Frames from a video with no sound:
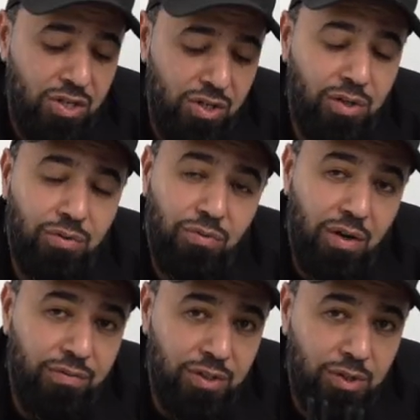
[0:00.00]
you can
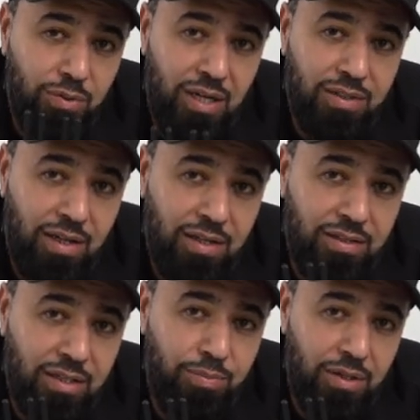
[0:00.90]
run for 2 days on this.
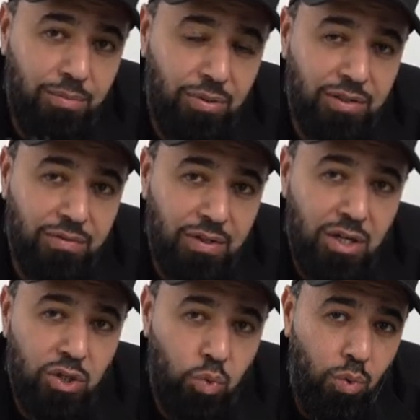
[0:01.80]
That's pretty impressive.
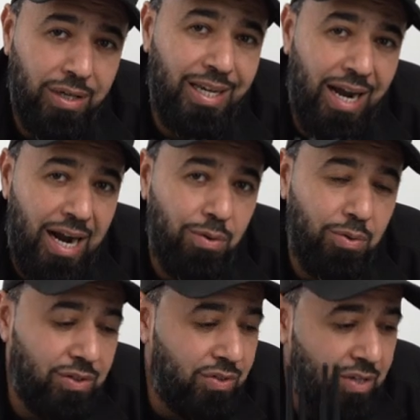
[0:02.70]
20
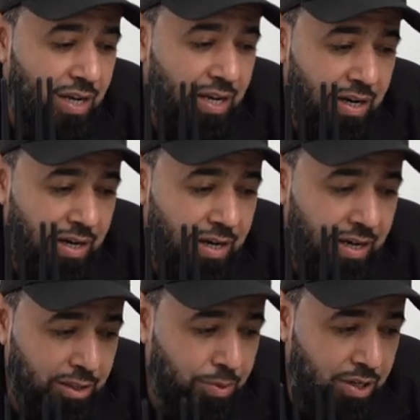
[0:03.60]
hours,
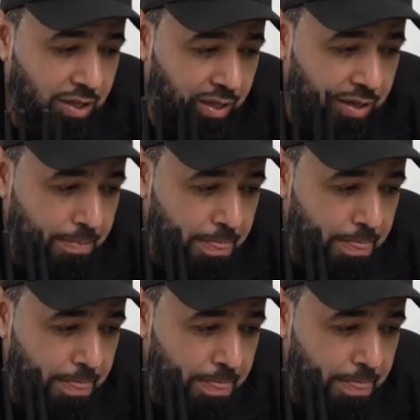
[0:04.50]
that's pretty good.